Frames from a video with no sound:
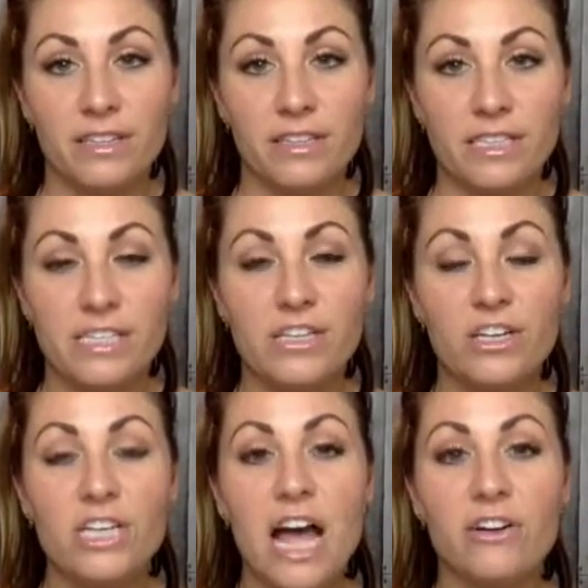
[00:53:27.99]
This is your
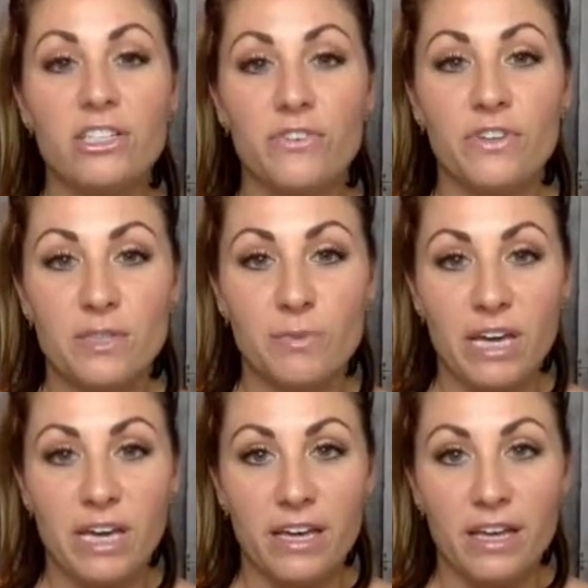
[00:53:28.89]
challenge for this
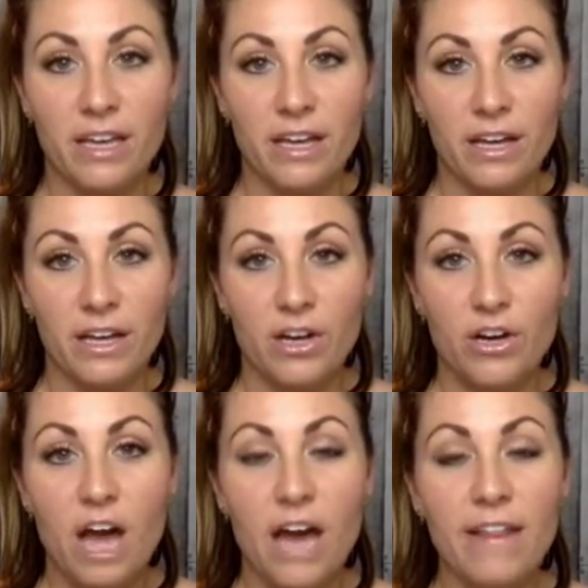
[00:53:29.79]
week. You're
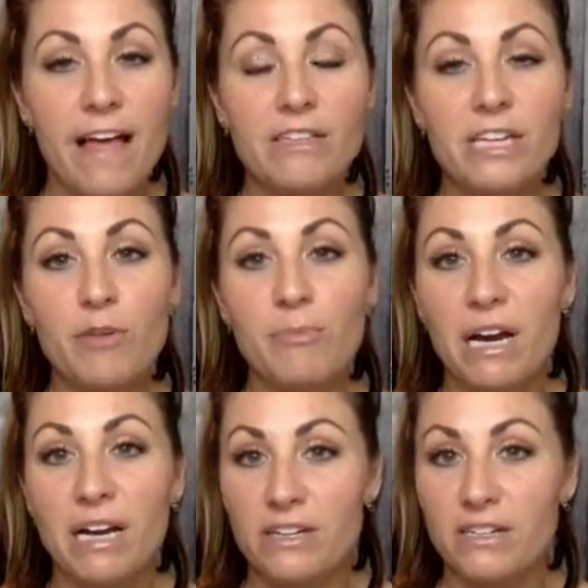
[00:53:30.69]
not allowed to
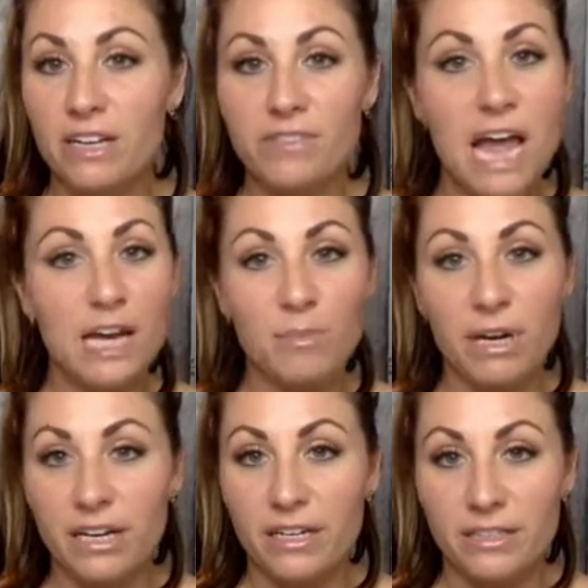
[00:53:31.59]
compare yourself to
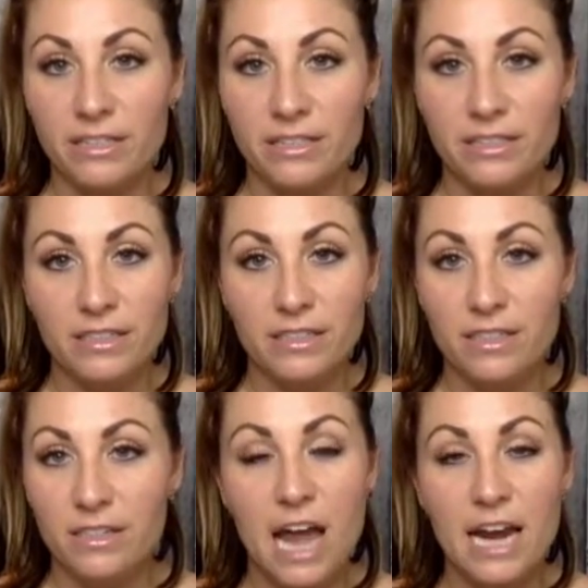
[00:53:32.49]
anybody.
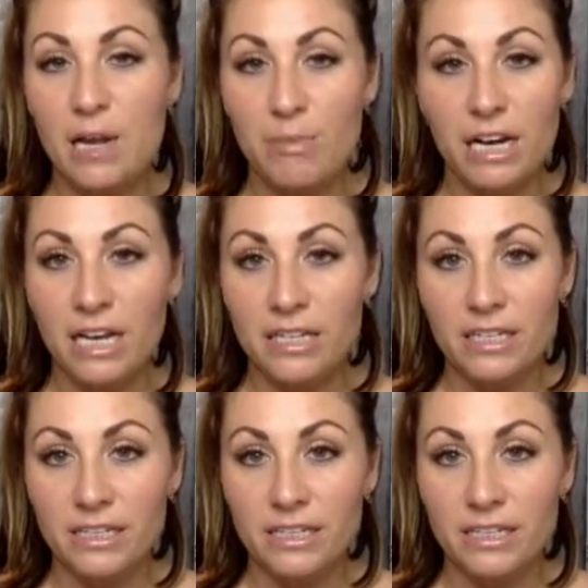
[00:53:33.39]
Not anybody.